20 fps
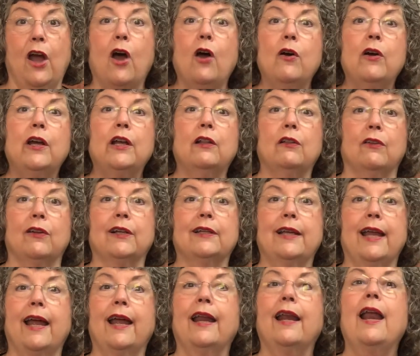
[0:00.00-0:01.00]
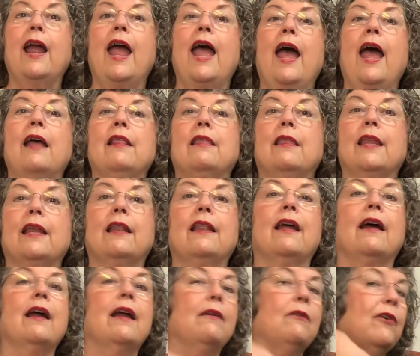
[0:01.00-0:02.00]
only looked at the
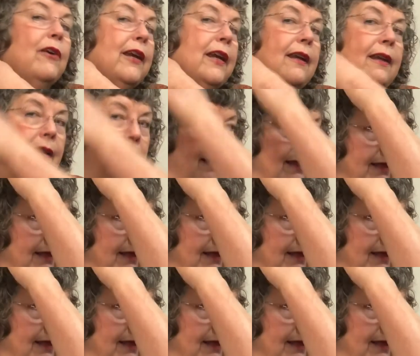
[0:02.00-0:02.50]
thyroid,